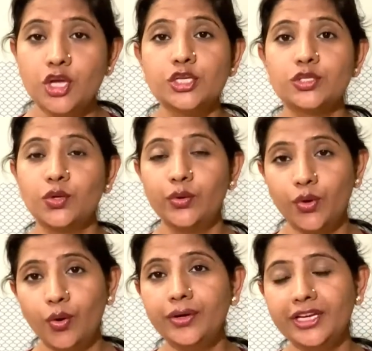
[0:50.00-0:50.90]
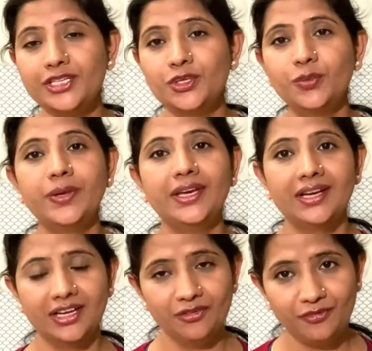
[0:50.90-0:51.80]
So no need to be
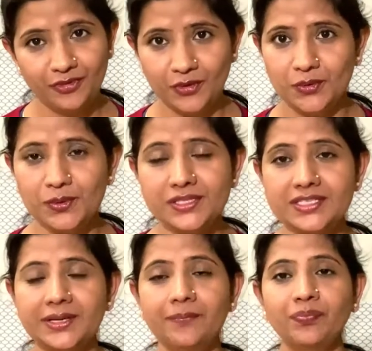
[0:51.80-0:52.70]
confused.